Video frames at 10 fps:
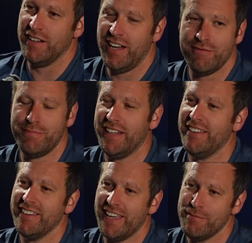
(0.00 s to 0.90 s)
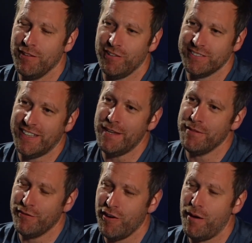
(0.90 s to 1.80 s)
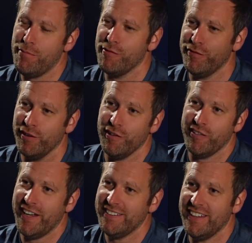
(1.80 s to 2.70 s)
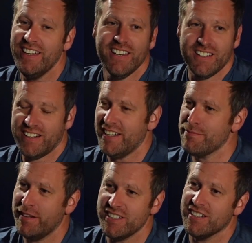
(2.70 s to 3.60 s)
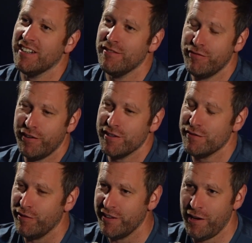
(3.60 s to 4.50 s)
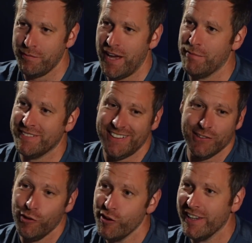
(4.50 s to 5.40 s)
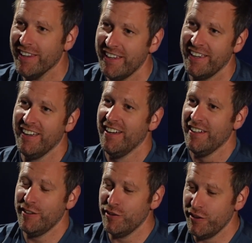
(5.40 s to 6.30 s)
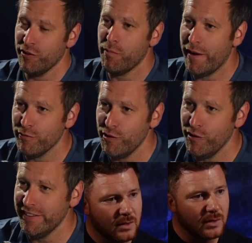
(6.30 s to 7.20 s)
have been in the game a long time. You've got a portfolio already. Chris Minchin can vouch for you up in Aberdeen locally. You're well known.